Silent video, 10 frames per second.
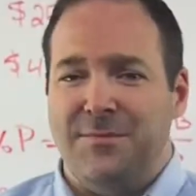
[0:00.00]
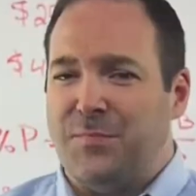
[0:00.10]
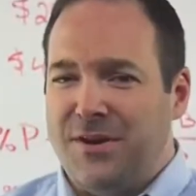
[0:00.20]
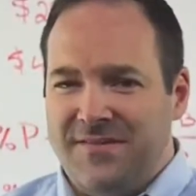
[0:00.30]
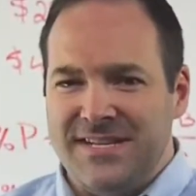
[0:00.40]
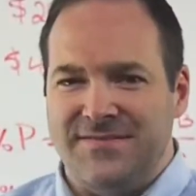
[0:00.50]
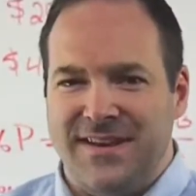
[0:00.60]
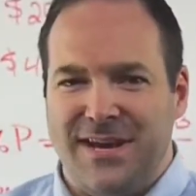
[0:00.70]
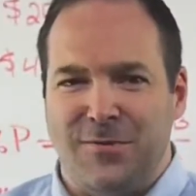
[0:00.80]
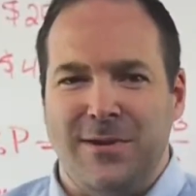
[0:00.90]
In a previous
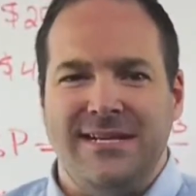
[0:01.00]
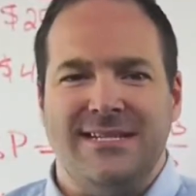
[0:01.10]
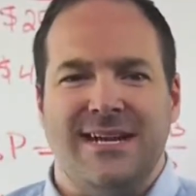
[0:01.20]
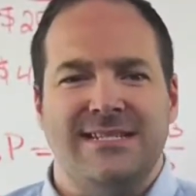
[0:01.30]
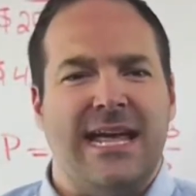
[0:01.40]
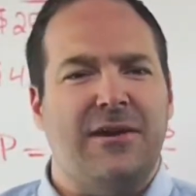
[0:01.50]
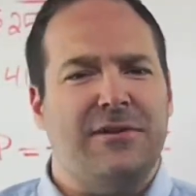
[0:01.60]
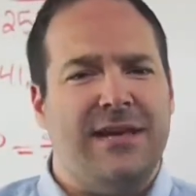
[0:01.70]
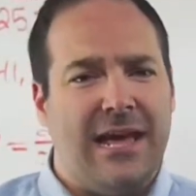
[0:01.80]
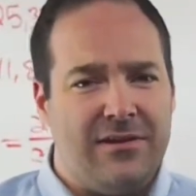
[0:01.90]
video, we discussed how
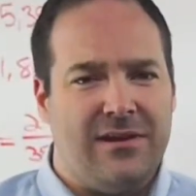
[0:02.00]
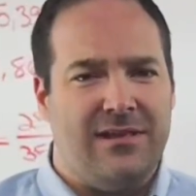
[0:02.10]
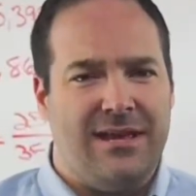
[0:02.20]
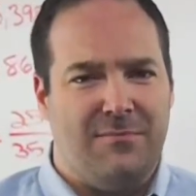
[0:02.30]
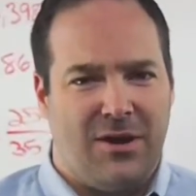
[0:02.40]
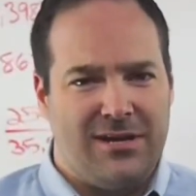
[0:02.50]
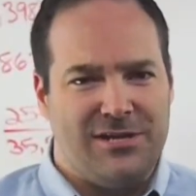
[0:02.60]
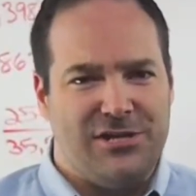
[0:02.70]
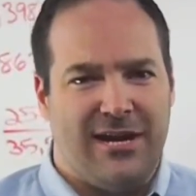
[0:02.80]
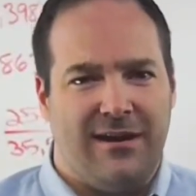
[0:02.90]
to calculate
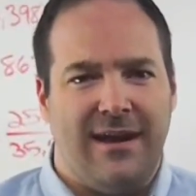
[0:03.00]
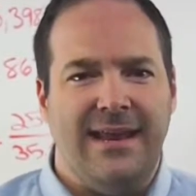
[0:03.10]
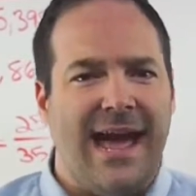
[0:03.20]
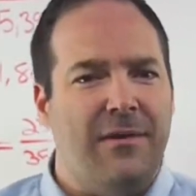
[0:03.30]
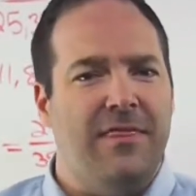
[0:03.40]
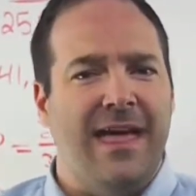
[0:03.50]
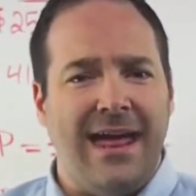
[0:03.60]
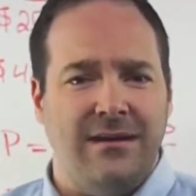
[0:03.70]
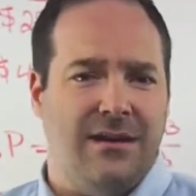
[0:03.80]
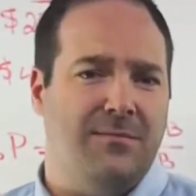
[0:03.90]
market share and how
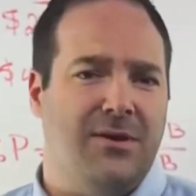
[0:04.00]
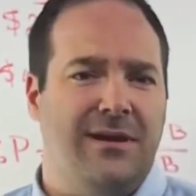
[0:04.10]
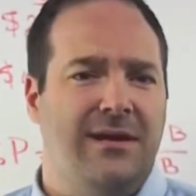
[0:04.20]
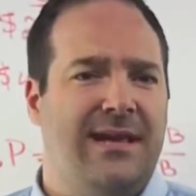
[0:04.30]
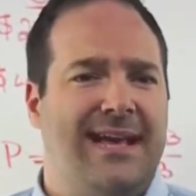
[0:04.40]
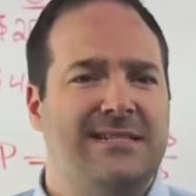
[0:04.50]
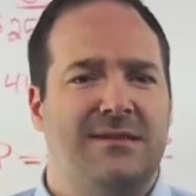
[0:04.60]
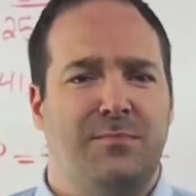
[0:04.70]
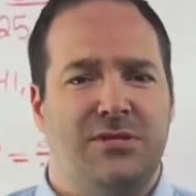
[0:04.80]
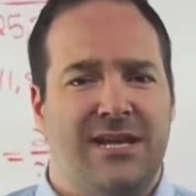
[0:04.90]
that number indicates
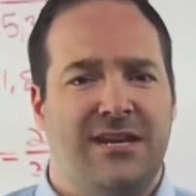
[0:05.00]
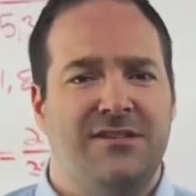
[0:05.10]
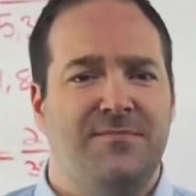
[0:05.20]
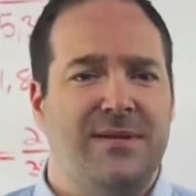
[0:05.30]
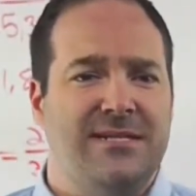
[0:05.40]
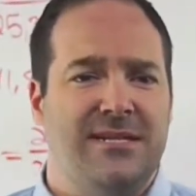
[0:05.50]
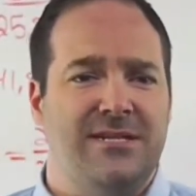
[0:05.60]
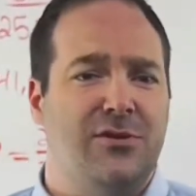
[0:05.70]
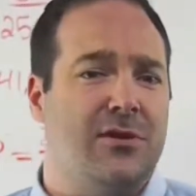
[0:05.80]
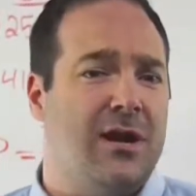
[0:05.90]
the percentage of
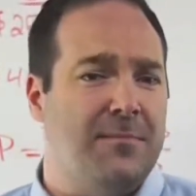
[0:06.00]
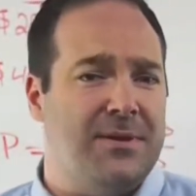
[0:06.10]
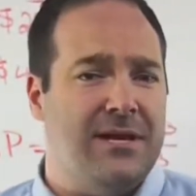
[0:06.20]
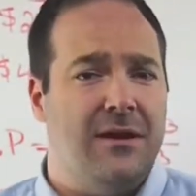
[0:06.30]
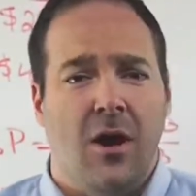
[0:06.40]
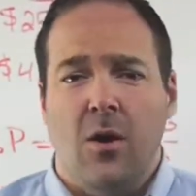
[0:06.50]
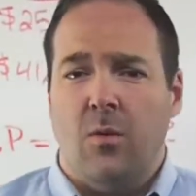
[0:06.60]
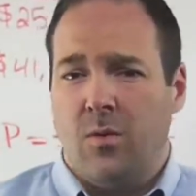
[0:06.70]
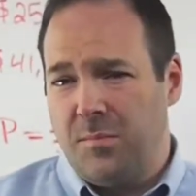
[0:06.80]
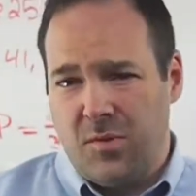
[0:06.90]
business your company
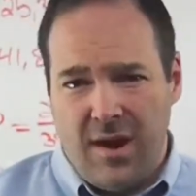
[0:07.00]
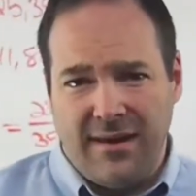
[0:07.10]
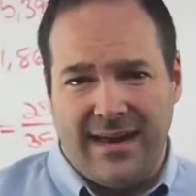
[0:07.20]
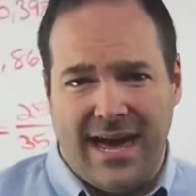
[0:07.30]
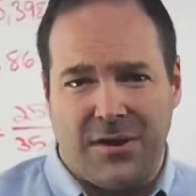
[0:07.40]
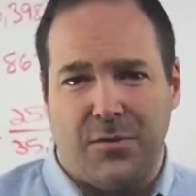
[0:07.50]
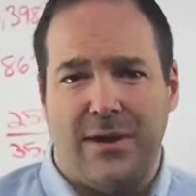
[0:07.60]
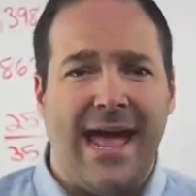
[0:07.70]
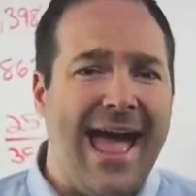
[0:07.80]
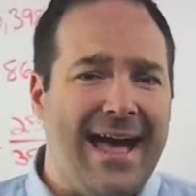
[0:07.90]
or product
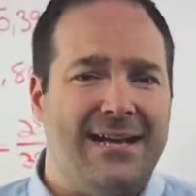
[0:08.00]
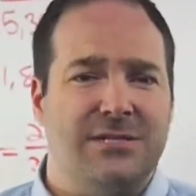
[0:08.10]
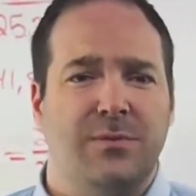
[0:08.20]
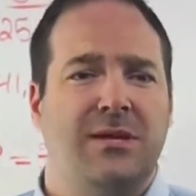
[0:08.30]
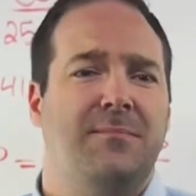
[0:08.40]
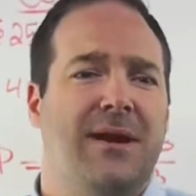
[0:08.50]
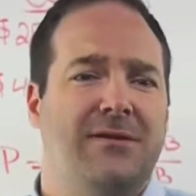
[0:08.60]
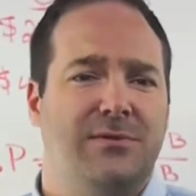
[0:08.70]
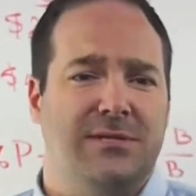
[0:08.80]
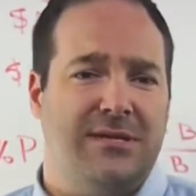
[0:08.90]
category has when
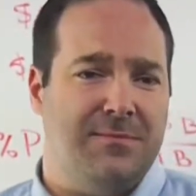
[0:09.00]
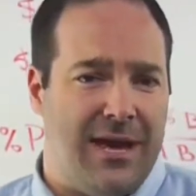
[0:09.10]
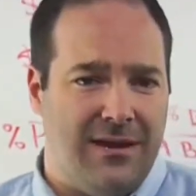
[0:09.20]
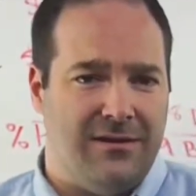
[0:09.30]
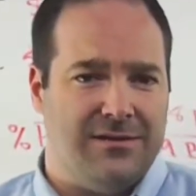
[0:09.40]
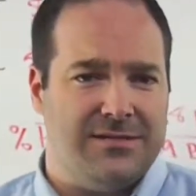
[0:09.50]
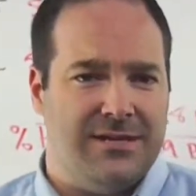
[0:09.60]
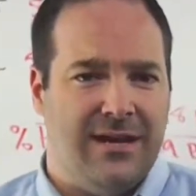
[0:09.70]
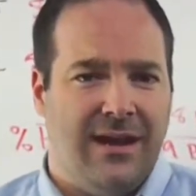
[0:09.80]
compared to its competitors.